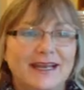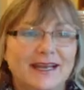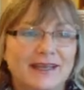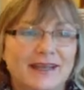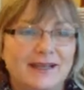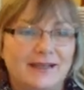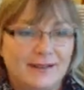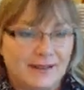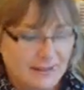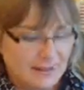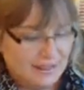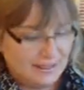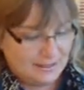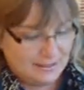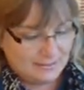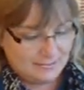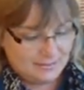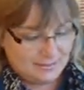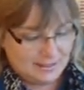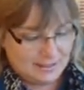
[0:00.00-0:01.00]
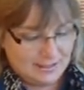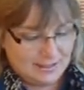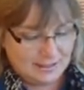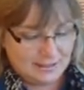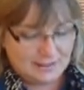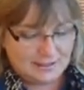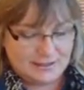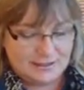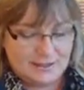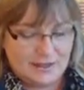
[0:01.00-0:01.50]
getting into things outside.
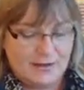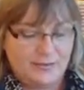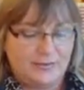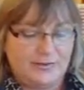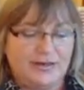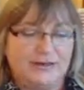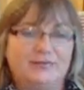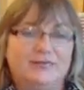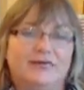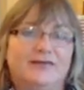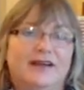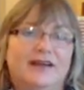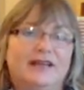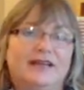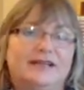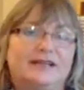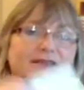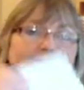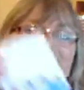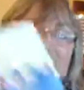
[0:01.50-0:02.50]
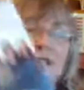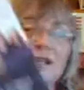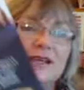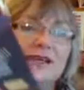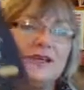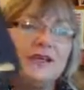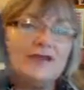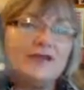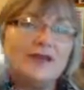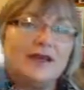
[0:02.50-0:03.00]
This is the company providing this.
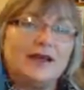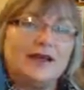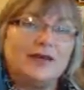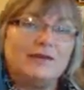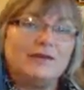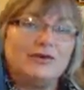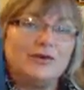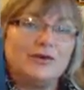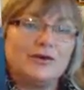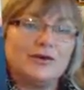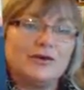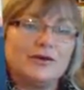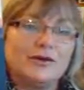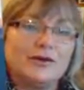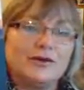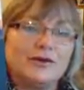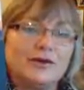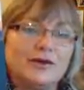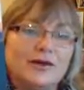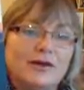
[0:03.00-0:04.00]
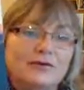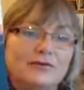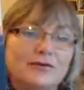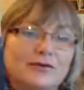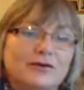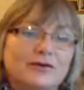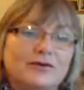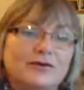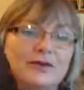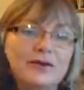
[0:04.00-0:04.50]
You have your
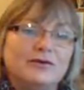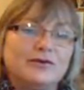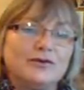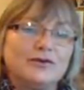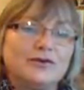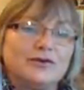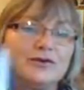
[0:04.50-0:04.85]
recruiting